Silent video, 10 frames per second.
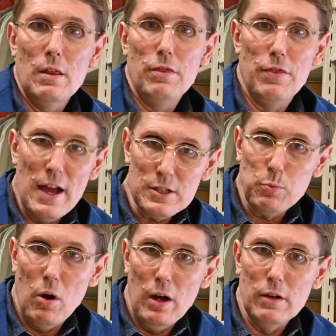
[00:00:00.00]

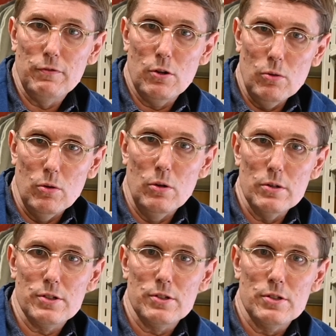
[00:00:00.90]
That's why, of
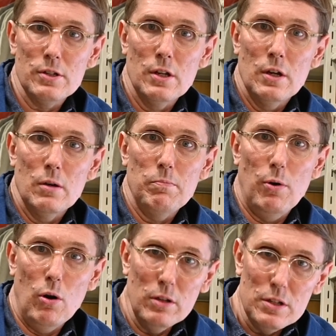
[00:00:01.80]
course,
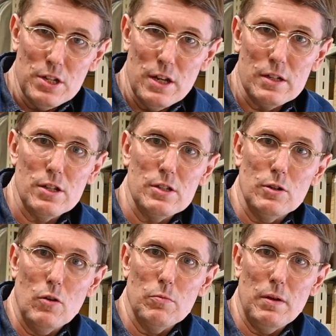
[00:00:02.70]
politics has
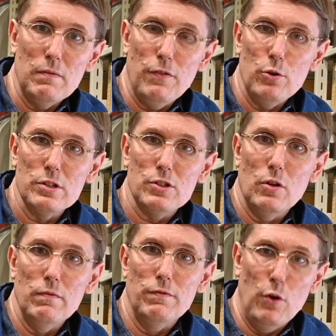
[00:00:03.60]
long been focused
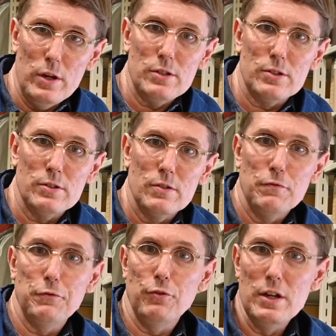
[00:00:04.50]
on voice,
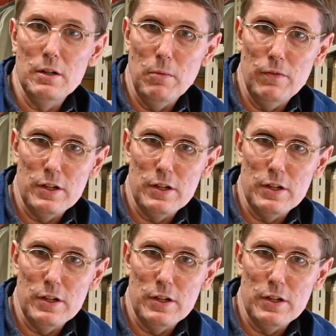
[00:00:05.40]
freedom of